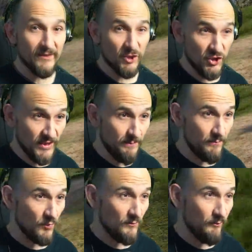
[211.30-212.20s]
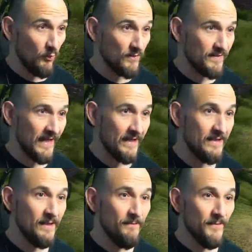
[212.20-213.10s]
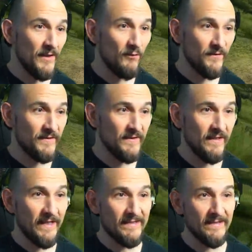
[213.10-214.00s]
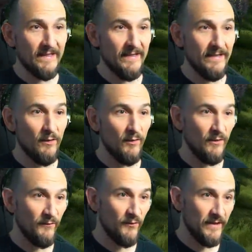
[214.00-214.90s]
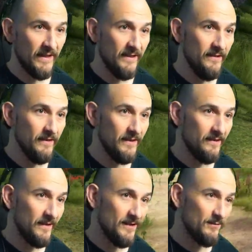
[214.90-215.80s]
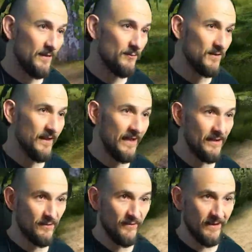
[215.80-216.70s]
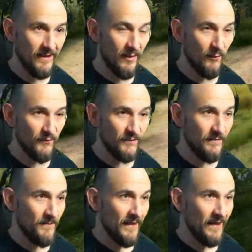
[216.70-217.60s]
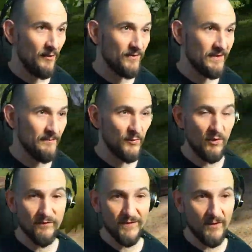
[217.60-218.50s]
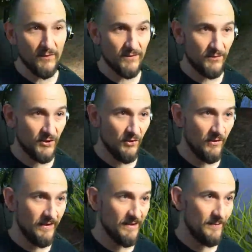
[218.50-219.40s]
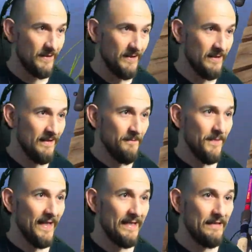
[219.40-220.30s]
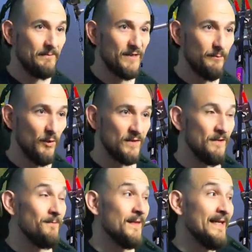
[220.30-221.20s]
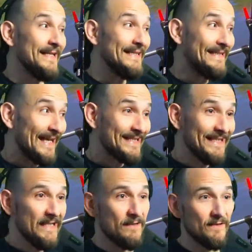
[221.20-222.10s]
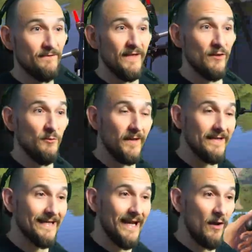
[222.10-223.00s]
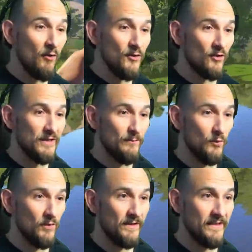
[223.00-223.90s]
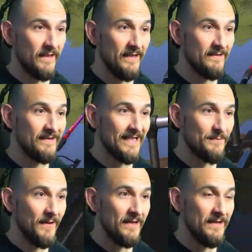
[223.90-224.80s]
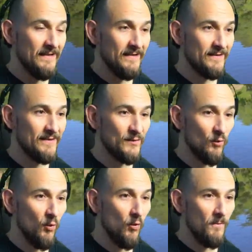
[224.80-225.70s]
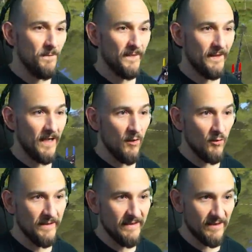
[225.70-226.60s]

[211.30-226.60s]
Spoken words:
And we're also really close to the church, so you don't have to walk far from the village and you're already at the spot. Another option here would be to fish like this. You set your floats and then use a line clip, say here in this case, 6 meters,